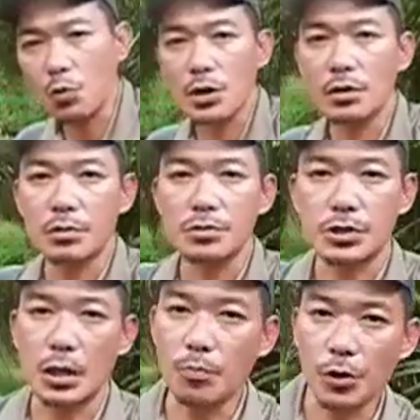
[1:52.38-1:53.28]
hour
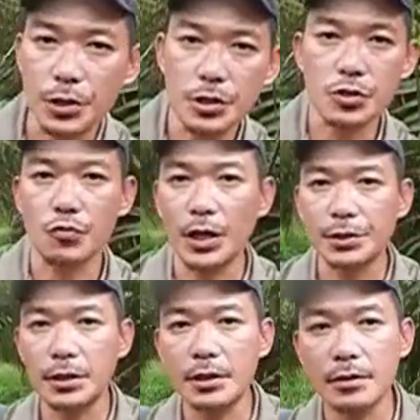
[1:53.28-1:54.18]
somebody is
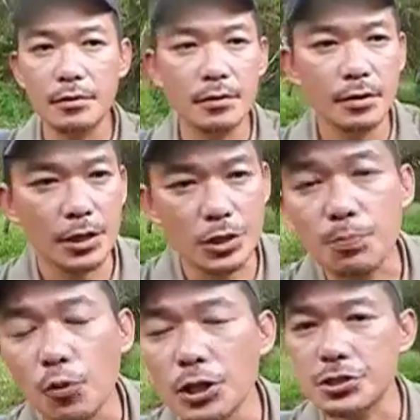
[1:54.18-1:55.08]
writing
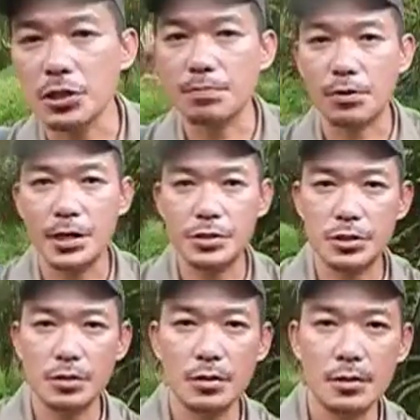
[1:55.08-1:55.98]
his Pulitzer
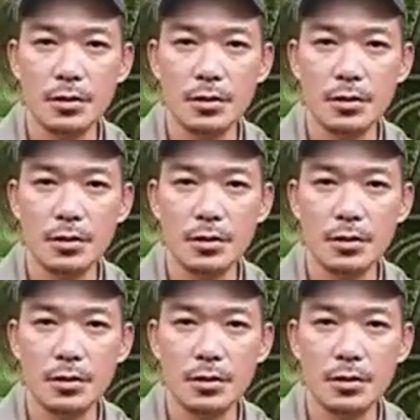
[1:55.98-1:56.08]
Prize